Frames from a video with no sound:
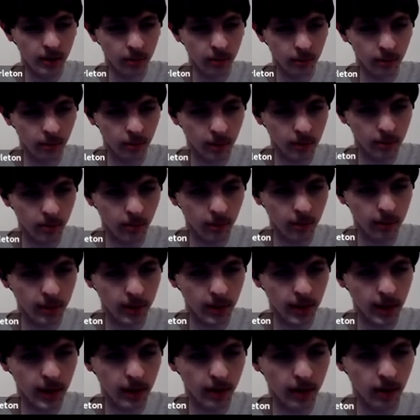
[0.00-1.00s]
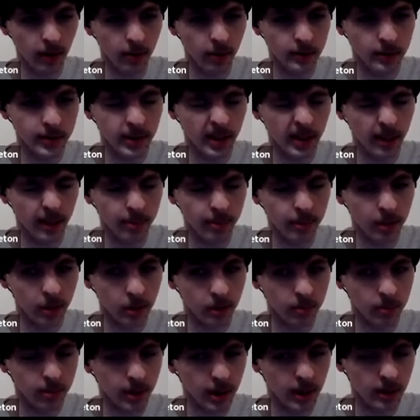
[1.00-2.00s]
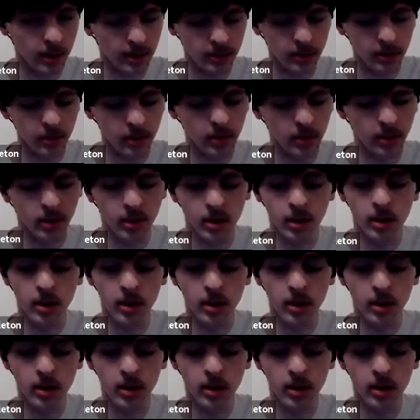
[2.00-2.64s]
The one with the arrow is the upload button.